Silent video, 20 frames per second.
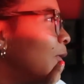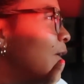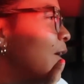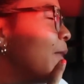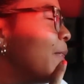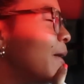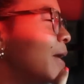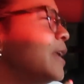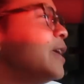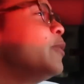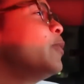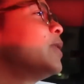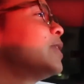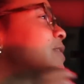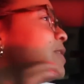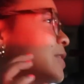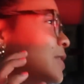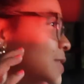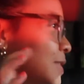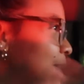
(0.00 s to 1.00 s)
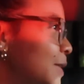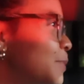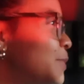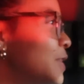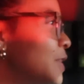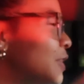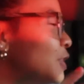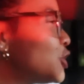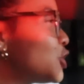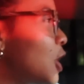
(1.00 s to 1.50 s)
And then he wants it dipped
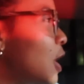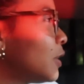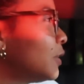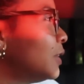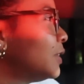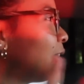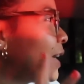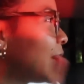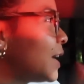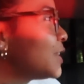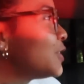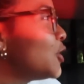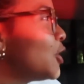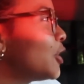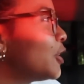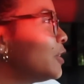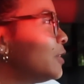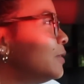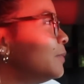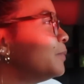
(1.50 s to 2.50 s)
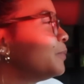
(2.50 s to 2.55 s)
in the chocolate that gets hard.